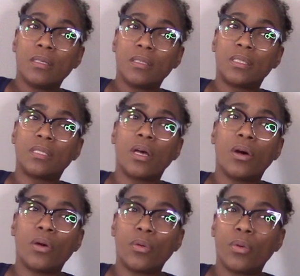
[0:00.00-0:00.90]

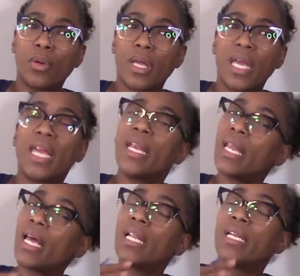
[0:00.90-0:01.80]
So
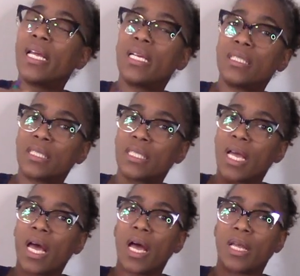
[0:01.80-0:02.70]
and that's
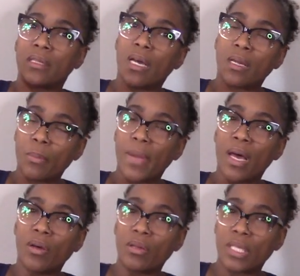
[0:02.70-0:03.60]
I thought
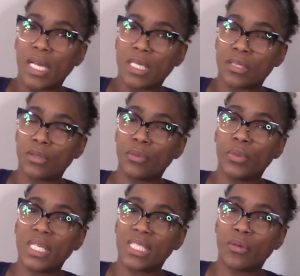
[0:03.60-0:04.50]
about that's the
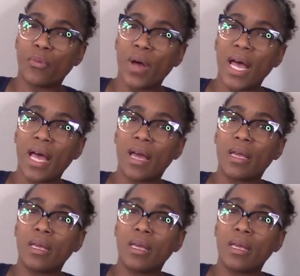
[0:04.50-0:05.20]
reason why